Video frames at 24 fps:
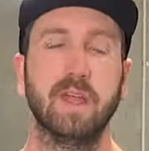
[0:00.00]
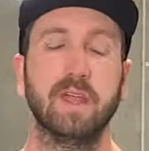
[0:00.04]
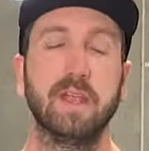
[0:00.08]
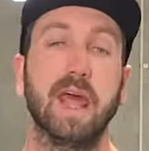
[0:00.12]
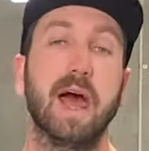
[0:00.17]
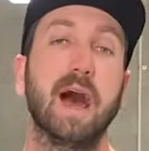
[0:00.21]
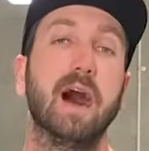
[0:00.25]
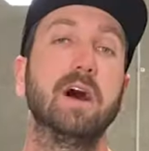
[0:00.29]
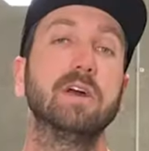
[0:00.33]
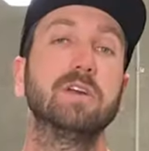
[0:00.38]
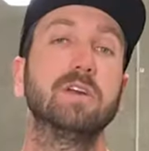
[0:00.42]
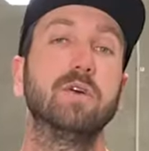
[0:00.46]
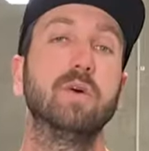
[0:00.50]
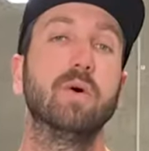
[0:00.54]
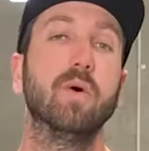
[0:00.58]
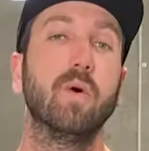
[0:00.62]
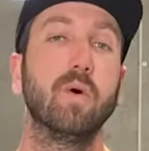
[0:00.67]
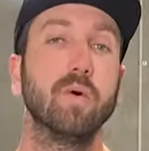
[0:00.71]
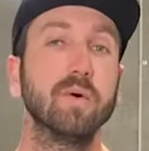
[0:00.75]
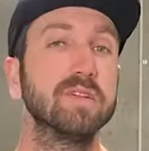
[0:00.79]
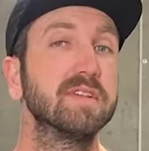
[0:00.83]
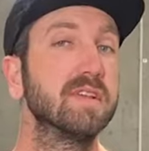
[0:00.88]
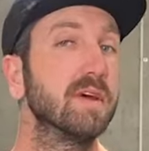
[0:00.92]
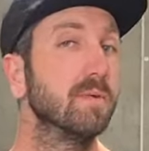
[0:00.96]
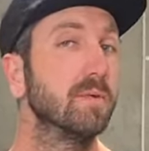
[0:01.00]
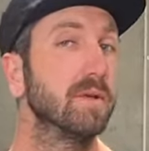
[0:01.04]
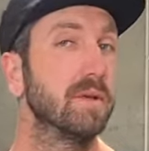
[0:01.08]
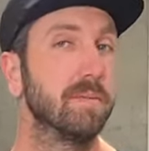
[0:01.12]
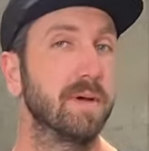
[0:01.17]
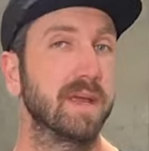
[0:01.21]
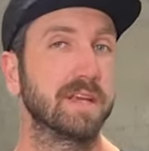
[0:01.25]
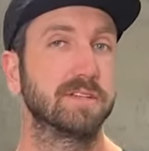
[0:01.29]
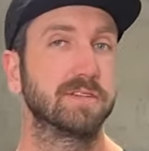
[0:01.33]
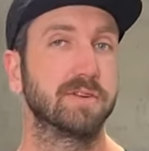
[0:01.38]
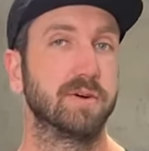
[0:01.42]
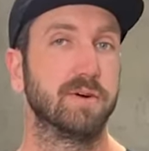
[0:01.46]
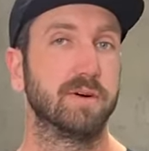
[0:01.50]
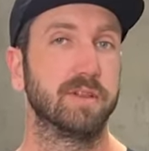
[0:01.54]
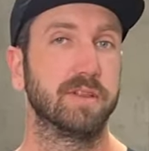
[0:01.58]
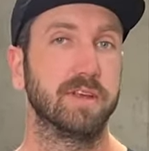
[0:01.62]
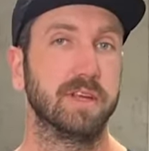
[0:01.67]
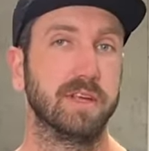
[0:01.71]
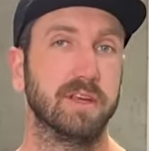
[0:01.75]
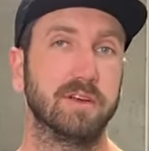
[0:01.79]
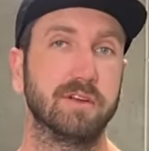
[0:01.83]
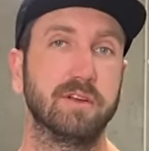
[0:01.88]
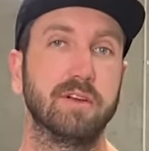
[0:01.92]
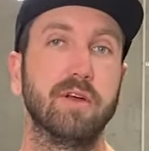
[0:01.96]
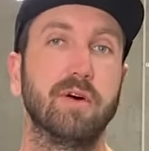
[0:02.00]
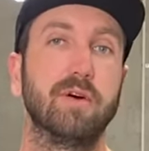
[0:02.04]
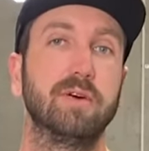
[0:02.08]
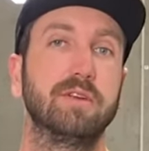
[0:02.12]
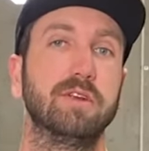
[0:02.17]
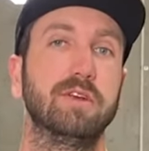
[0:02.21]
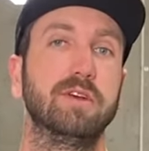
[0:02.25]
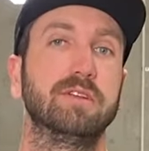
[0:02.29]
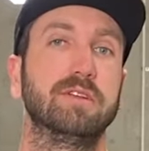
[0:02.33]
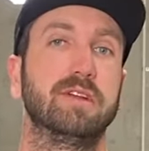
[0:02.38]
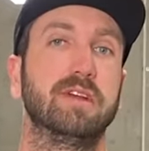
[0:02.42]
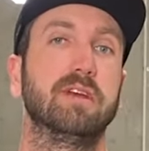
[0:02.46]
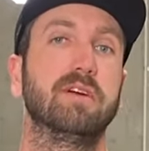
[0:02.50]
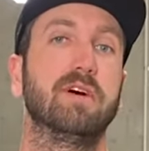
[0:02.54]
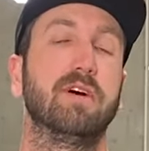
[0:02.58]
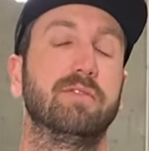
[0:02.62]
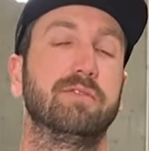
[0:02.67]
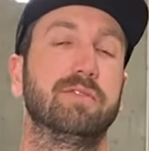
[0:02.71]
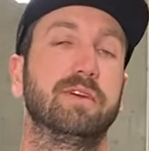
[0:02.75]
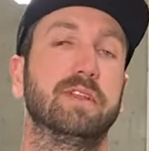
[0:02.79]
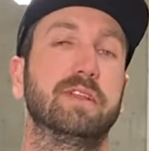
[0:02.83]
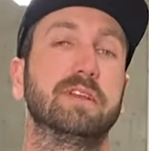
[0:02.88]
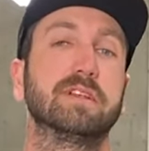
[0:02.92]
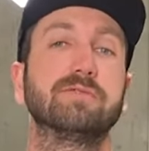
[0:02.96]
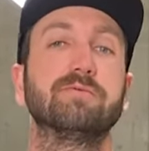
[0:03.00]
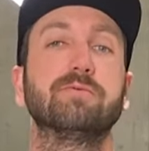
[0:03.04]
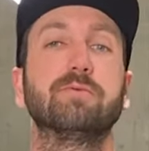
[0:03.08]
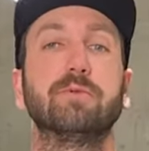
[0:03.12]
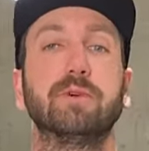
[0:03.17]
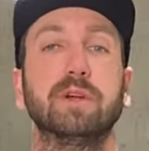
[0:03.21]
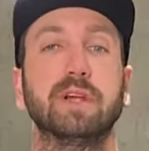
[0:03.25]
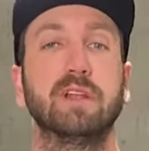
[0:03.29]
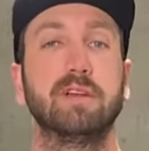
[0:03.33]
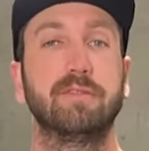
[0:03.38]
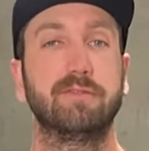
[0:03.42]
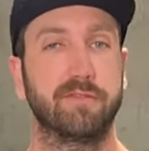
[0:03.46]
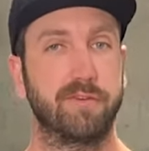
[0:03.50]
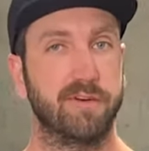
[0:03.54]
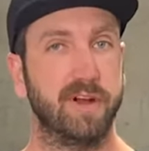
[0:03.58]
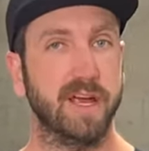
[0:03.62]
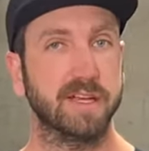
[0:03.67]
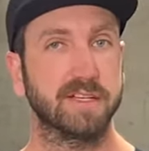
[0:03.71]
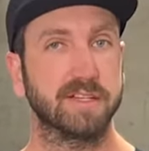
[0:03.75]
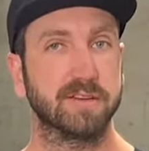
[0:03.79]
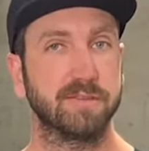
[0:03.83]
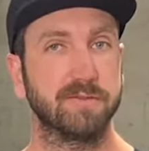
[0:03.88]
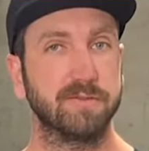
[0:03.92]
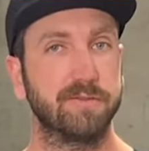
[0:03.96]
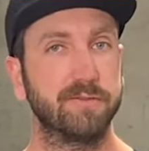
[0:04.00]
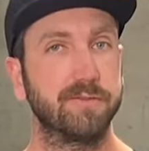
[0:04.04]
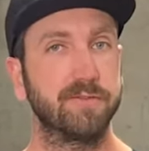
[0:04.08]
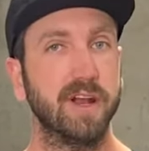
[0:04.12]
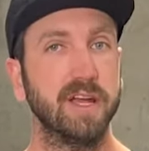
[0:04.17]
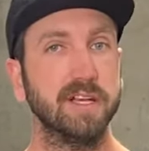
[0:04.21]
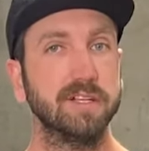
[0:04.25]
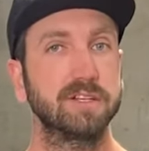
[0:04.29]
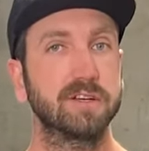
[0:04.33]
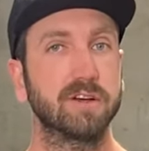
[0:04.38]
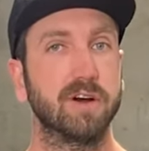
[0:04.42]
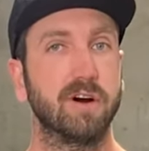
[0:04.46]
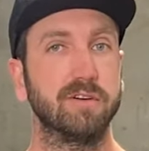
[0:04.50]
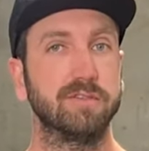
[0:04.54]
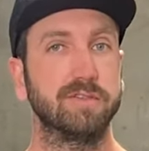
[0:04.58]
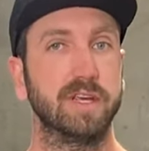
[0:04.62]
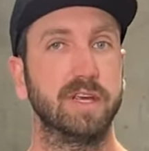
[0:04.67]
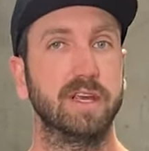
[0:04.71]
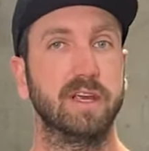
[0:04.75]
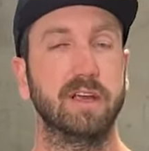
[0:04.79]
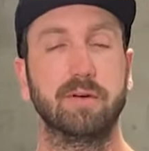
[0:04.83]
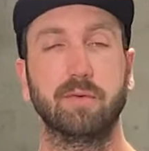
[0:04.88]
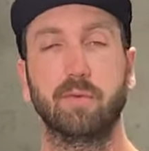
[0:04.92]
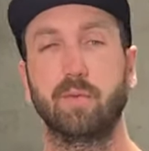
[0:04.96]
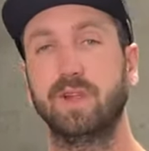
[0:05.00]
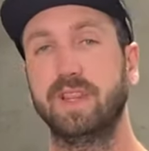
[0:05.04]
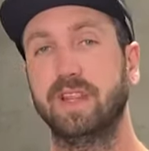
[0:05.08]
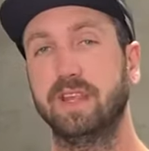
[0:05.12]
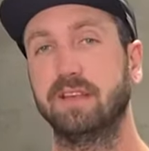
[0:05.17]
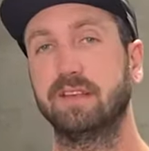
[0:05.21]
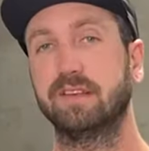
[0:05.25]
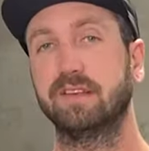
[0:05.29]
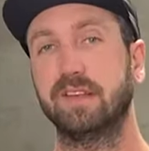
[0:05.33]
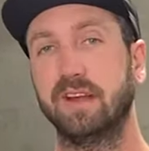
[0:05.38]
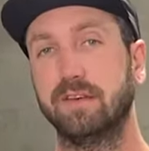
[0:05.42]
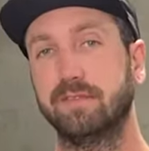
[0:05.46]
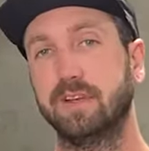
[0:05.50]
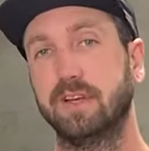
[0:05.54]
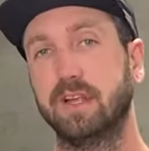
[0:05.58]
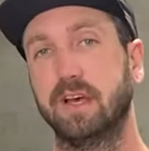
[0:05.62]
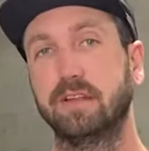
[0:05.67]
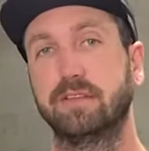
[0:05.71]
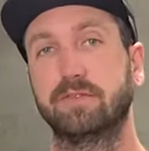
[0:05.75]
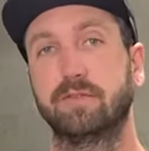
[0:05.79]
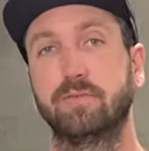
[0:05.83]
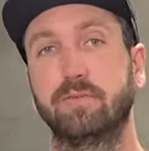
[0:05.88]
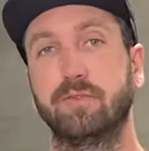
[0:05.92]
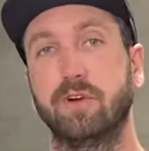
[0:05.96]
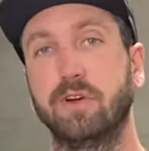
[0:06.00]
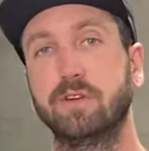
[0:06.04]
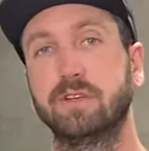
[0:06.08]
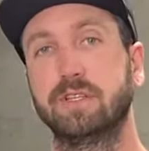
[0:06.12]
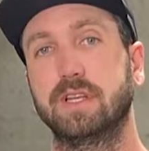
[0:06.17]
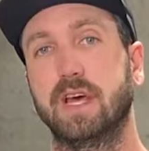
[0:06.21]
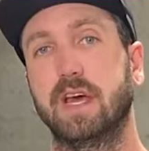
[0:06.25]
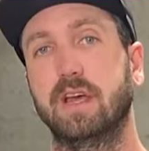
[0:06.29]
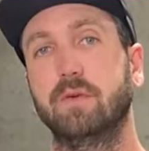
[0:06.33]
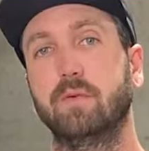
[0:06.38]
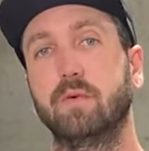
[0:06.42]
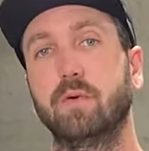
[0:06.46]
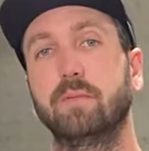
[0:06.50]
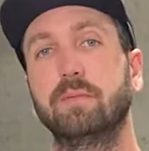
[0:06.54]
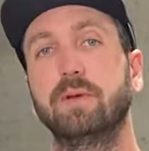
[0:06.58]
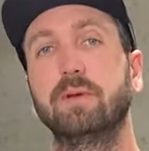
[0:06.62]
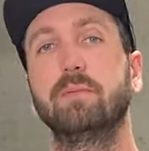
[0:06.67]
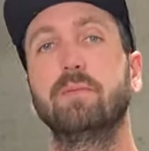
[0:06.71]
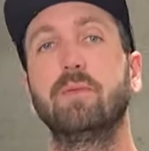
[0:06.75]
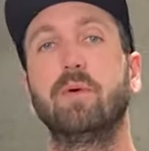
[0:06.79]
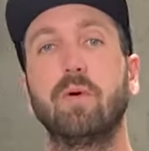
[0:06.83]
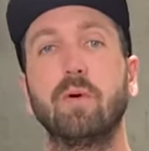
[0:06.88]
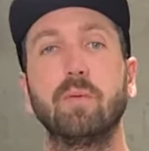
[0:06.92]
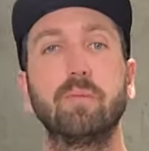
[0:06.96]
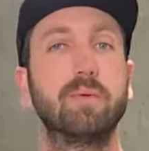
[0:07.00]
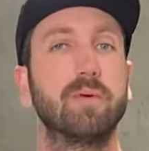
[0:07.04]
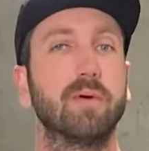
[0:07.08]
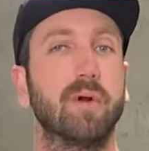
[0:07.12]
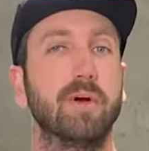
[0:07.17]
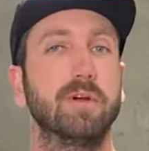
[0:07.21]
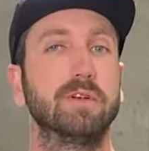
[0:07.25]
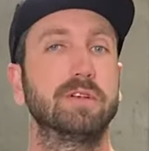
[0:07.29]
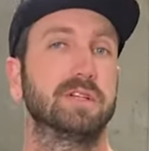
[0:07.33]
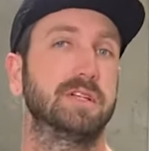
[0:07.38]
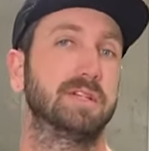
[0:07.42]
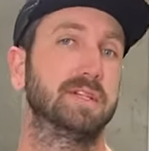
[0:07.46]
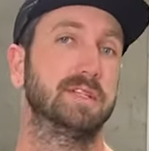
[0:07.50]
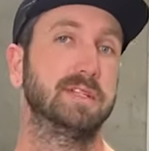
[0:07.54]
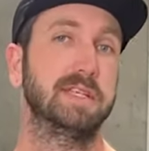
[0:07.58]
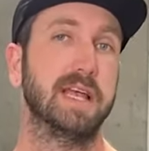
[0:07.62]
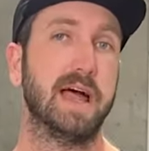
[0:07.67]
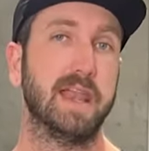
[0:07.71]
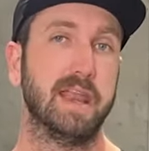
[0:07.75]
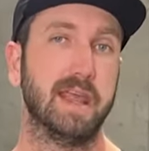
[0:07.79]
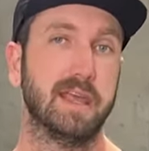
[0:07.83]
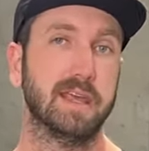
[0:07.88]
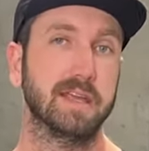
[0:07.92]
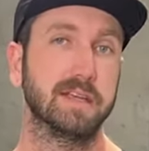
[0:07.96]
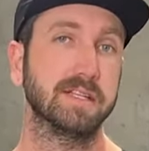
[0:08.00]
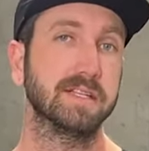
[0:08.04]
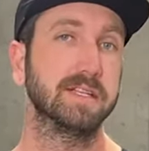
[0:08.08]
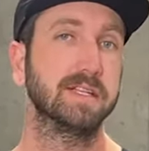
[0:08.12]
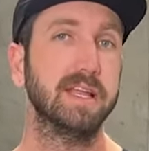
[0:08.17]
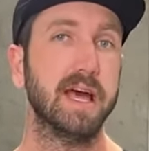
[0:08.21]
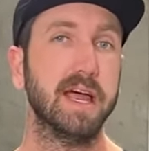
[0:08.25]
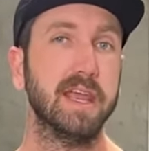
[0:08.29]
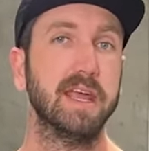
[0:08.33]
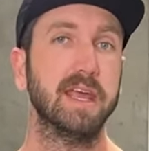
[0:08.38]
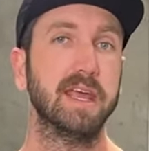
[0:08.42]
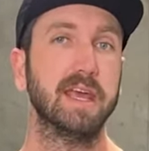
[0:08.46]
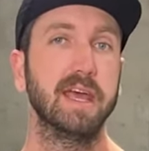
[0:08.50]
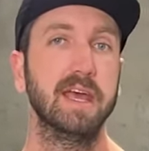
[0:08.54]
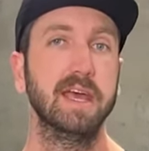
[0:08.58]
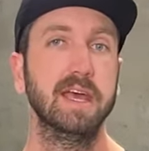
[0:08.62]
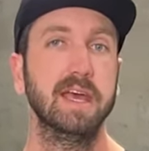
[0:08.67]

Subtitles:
Now, you also want to make sure that you're not using coffee that's really fresh. Fresh coffee within 7 days from roast date will be more prone to static, and static